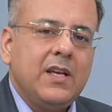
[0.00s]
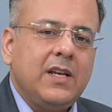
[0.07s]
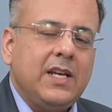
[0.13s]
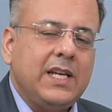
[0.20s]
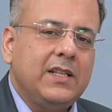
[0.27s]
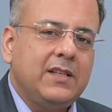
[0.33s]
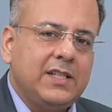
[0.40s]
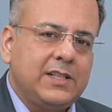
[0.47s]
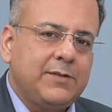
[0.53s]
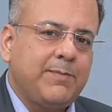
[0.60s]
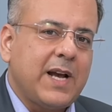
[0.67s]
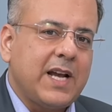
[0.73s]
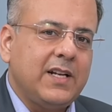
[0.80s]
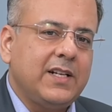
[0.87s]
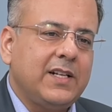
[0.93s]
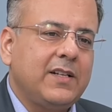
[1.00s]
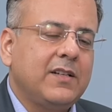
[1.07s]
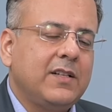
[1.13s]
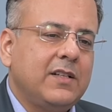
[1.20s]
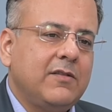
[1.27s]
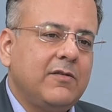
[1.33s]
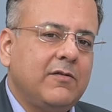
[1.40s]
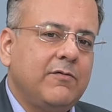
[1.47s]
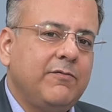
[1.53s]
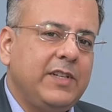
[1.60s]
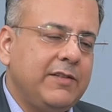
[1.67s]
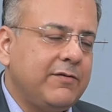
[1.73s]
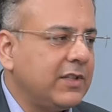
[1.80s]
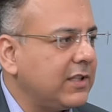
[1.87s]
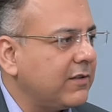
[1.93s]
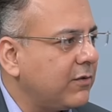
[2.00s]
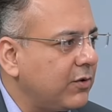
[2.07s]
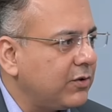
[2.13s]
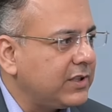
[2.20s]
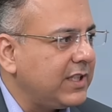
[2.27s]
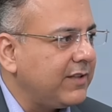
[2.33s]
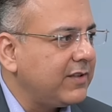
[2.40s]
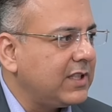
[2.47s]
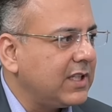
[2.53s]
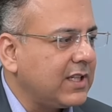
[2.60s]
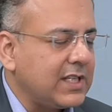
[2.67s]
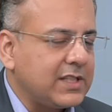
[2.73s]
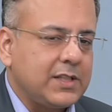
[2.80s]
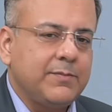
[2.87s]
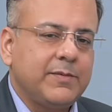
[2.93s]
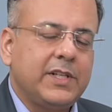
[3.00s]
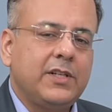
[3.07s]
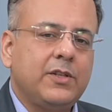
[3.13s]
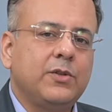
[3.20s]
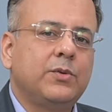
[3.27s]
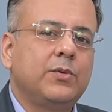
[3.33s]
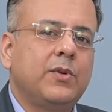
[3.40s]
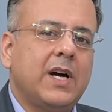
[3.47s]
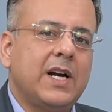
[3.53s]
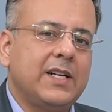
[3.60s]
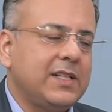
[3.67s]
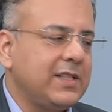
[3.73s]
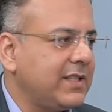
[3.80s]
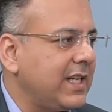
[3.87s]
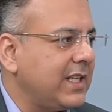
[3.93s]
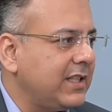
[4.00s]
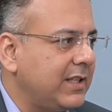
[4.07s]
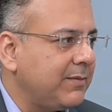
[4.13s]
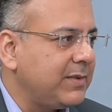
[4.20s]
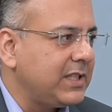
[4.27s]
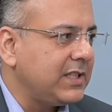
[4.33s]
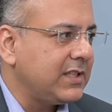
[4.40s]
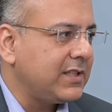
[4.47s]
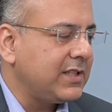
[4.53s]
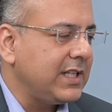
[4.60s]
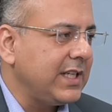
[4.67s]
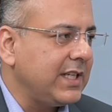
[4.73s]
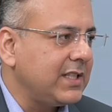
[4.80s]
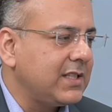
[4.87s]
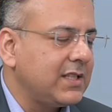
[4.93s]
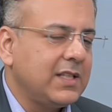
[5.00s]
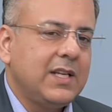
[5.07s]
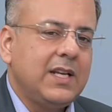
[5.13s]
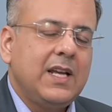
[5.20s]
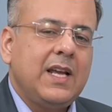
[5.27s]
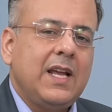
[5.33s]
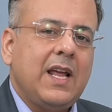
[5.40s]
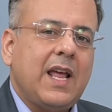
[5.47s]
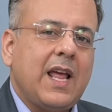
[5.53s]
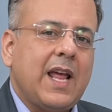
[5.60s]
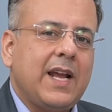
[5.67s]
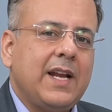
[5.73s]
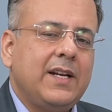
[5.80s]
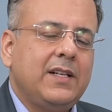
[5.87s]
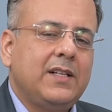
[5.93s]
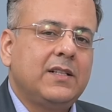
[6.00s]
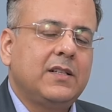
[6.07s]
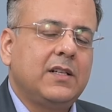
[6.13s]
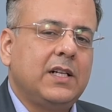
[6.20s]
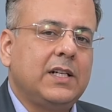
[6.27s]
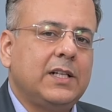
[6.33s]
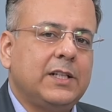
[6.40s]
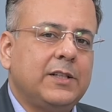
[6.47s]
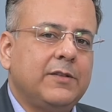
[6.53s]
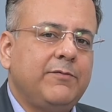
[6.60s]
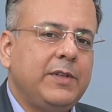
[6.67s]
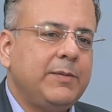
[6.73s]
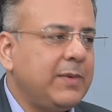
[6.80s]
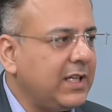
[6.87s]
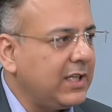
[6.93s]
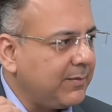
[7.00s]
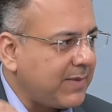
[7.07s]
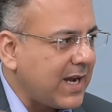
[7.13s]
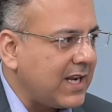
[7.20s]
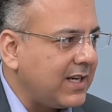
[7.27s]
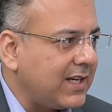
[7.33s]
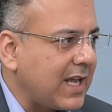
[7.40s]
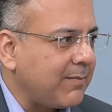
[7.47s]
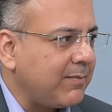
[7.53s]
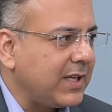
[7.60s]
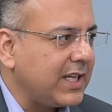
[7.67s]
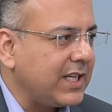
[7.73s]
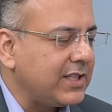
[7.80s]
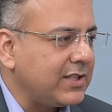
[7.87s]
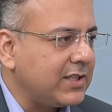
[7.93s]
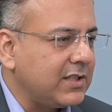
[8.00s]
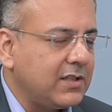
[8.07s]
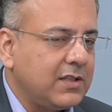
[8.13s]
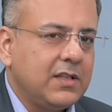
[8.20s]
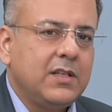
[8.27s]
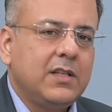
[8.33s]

In this pilot, we work closely with the customer to understand their business needs, and we build a pilot application